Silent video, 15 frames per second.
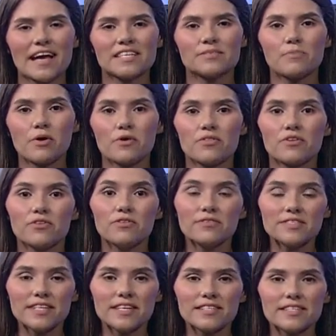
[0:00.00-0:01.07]
as both the new
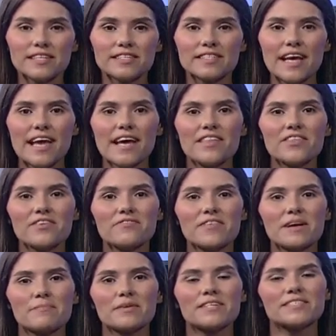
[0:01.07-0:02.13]
citizens and their
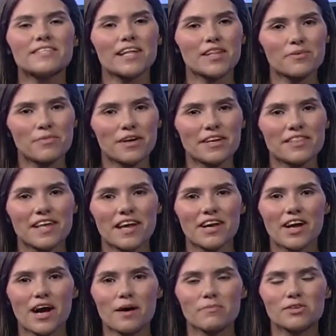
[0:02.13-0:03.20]
families celebrated that
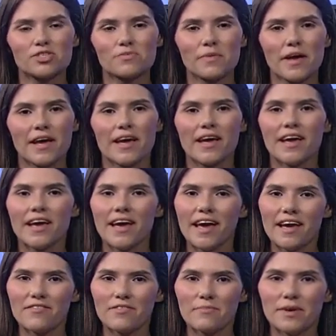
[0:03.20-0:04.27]
accomplishment.
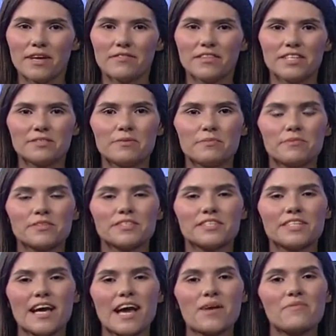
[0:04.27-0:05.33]
And for many of these people,
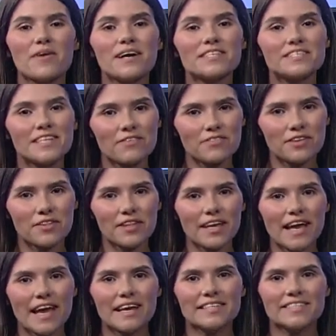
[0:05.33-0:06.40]
today was
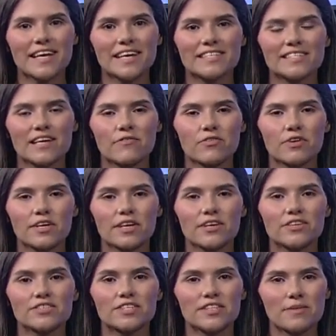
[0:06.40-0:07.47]
definitely a day several
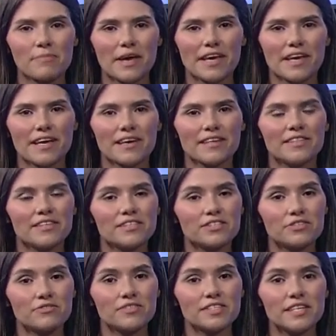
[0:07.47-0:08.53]
years in the making. These
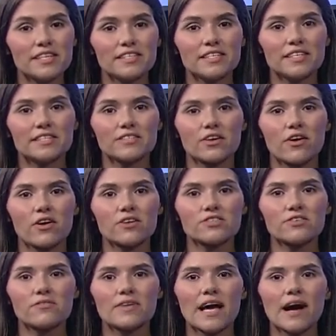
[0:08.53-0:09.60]
new citizens are
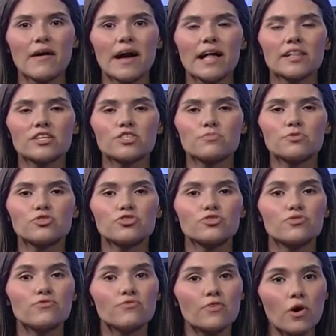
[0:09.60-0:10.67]
also now eligible
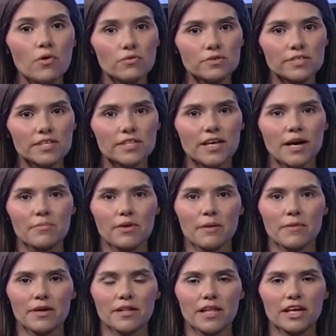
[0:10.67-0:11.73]
to vote in the
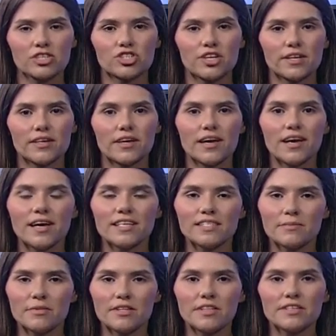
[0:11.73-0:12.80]
upcoming election,
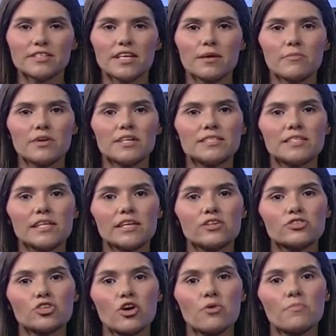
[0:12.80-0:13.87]
something the ceremony's
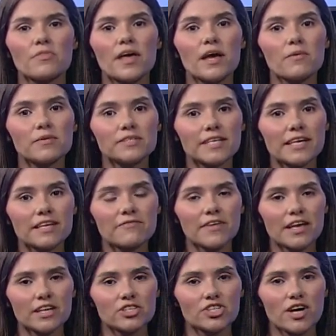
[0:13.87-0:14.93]
leaders hope they will take
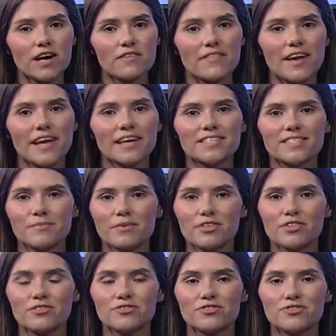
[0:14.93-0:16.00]
advantage of and something
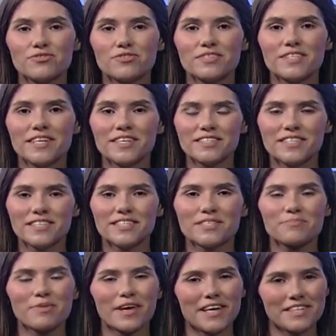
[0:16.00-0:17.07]
those new citizens
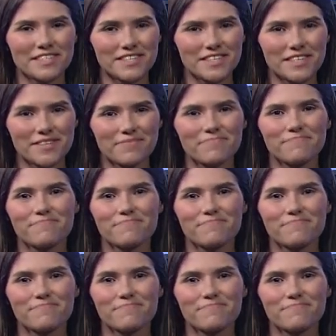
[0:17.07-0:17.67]
plan to do.